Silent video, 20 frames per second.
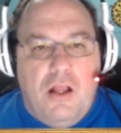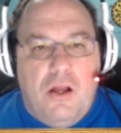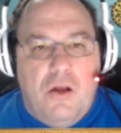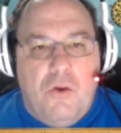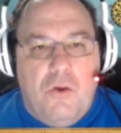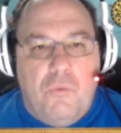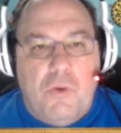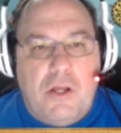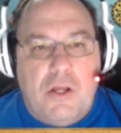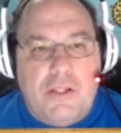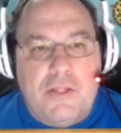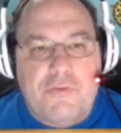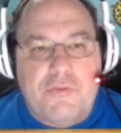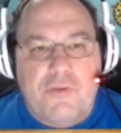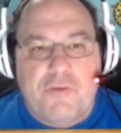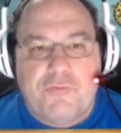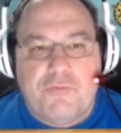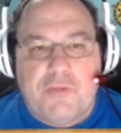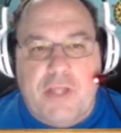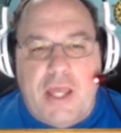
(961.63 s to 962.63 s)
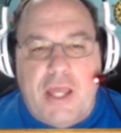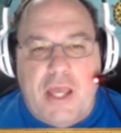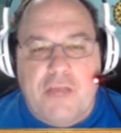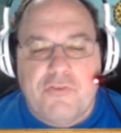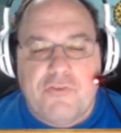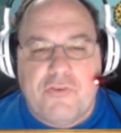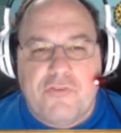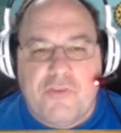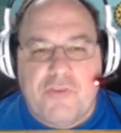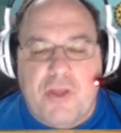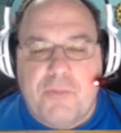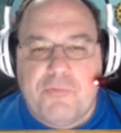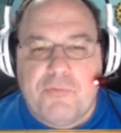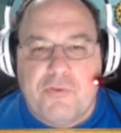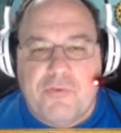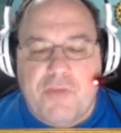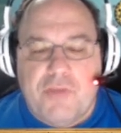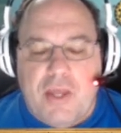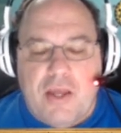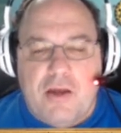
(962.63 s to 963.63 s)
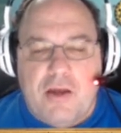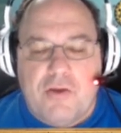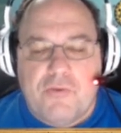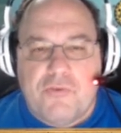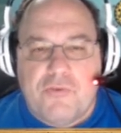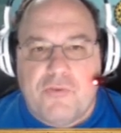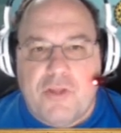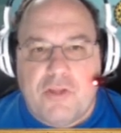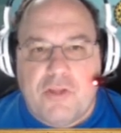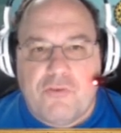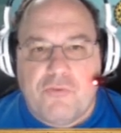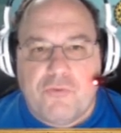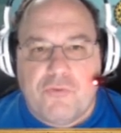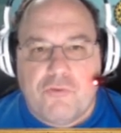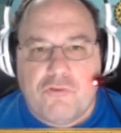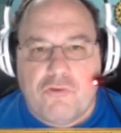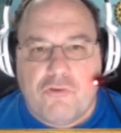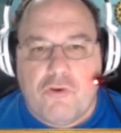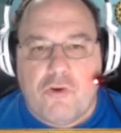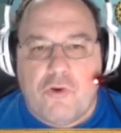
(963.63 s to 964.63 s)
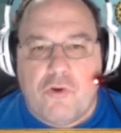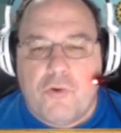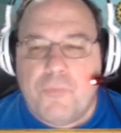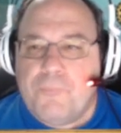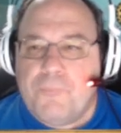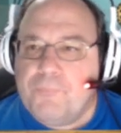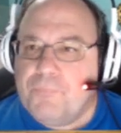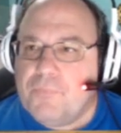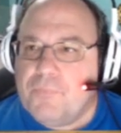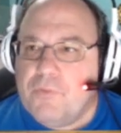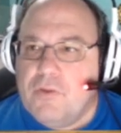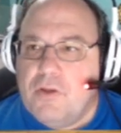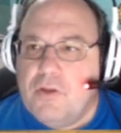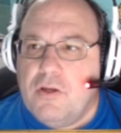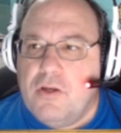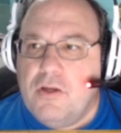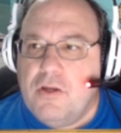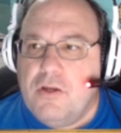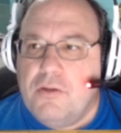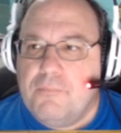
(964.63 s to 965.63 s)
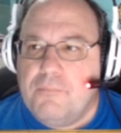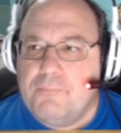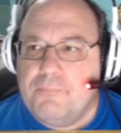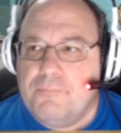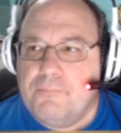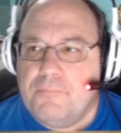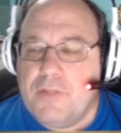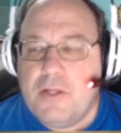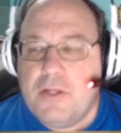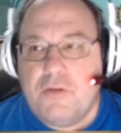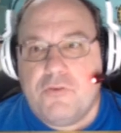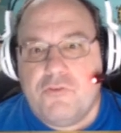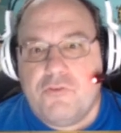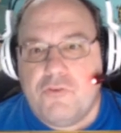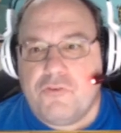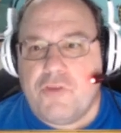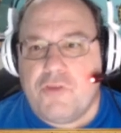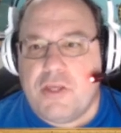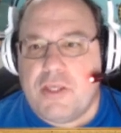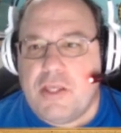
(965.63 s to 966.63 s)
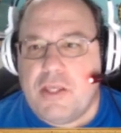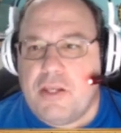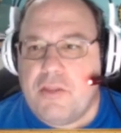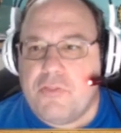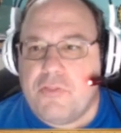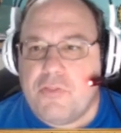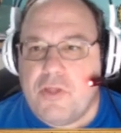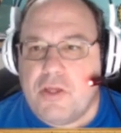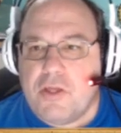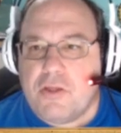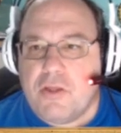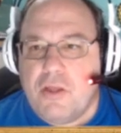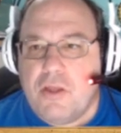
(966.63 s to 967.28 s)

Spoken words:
Well, it definitely has its ups and downs, that's for sure. Just like anything,